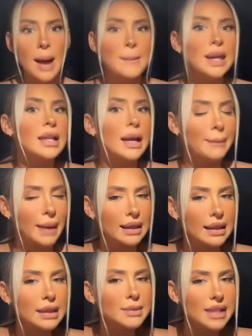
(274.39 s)
but like
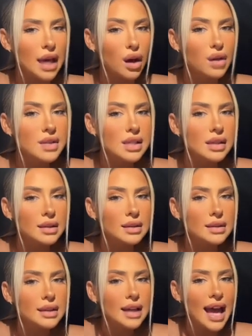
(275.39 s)
mainly themselves,
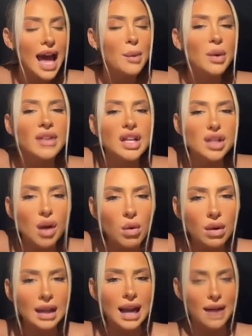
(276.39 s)
and when they don't
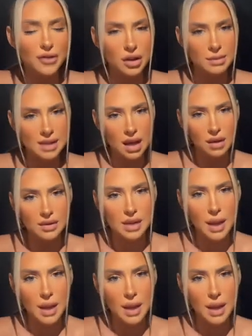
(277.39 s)
clean after themselves.